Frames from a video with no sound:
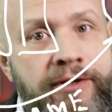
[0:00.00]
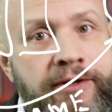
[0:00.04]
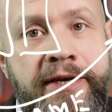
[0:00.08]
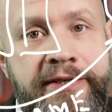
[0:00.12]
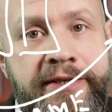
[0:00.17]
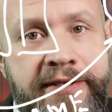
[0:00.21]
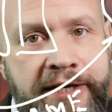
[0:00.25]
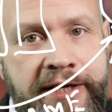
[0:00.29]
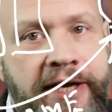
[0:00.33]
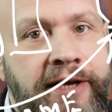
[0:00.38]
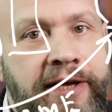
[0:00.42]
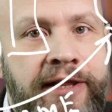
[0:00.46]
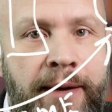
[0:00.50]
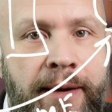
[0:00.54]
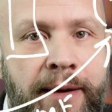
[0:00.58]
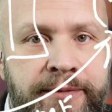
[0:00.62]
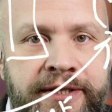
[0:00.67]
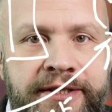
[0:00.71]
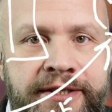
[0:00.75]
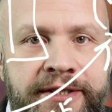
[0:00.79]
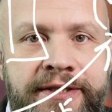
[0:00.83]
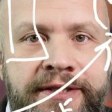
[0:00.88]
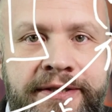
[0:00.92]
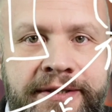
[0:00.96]
SA
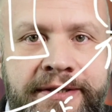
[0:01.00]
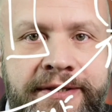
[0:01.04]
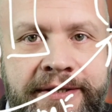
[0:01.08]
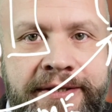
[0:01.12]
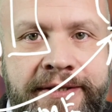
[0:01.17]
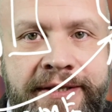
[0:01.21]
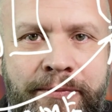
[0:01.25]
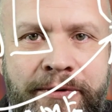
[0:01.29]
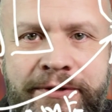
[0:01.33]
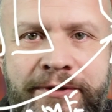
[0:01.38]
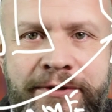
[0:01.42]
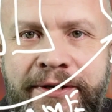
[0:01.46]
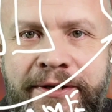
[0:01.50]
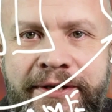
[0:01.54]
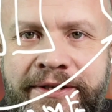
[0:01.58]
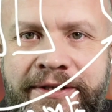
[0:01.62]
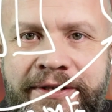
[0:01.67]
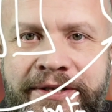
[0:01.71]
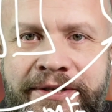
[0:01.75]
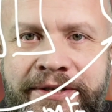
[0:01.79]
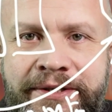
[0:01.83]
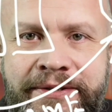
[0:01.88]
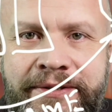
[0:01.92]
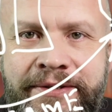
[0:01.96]
lapses. What are you going
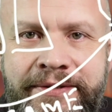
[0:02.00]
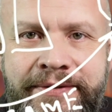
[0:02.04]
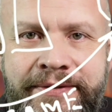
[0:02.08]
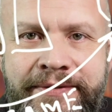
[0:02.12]
to do?